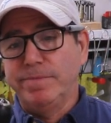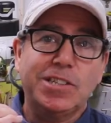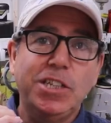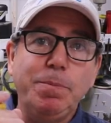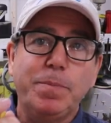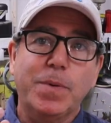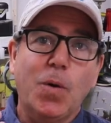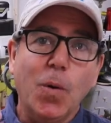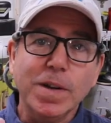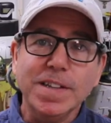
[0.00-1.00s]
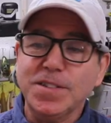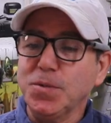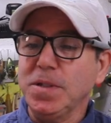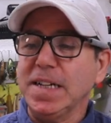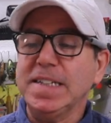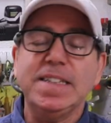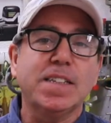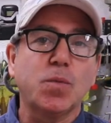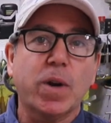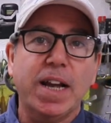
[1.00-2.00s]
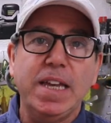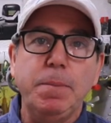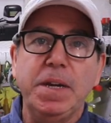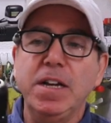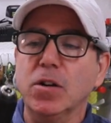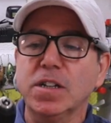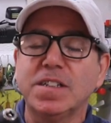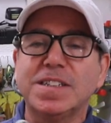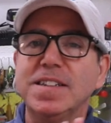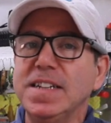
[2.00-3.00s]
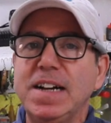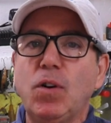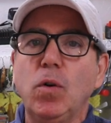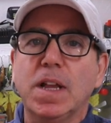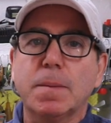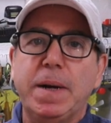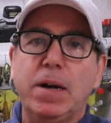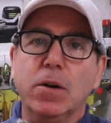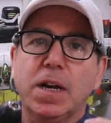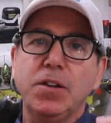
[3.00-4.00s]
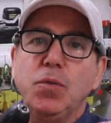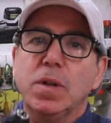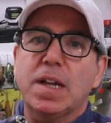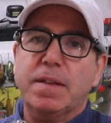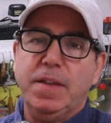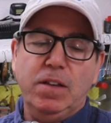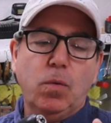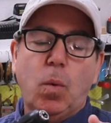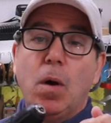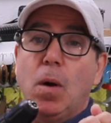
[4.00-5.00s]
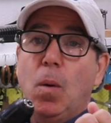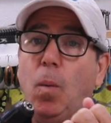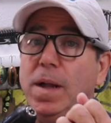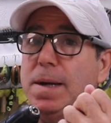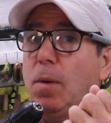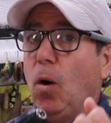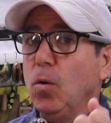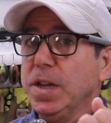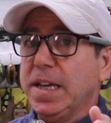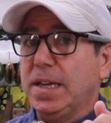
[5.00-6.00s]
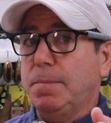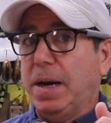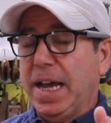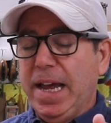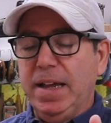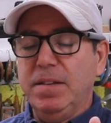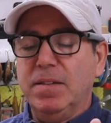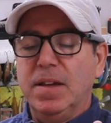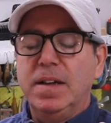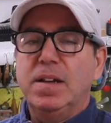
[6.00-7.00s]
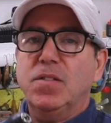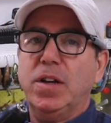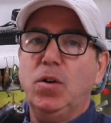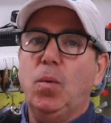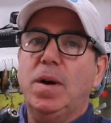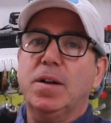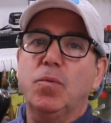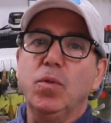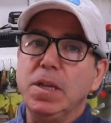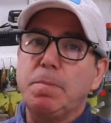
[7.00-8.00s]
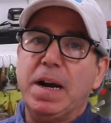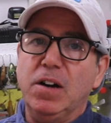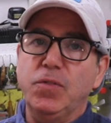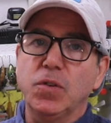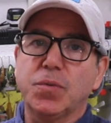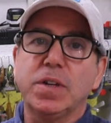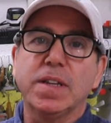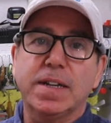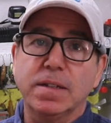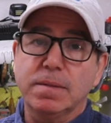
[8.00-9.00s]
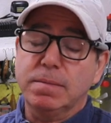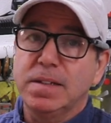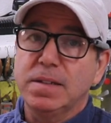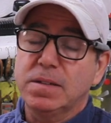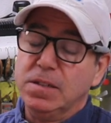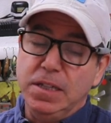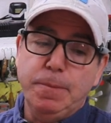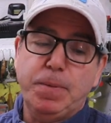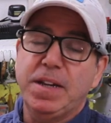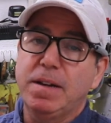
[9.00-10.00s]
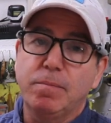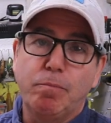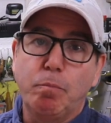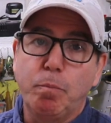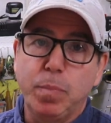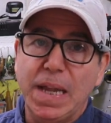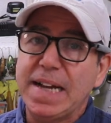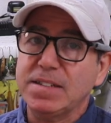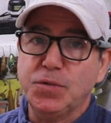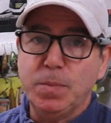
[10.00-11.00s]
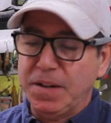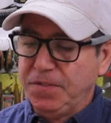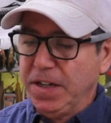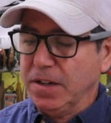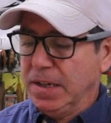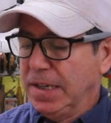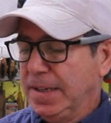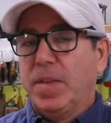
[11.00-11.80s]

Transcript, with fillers: A cheap cordless drill like this is what I keep in here because it doesn't have a whole lot of power. I do a lot of things while I'm holding it in my hands, so I don't want a really powerful drill that'll slip and then blast through my finger.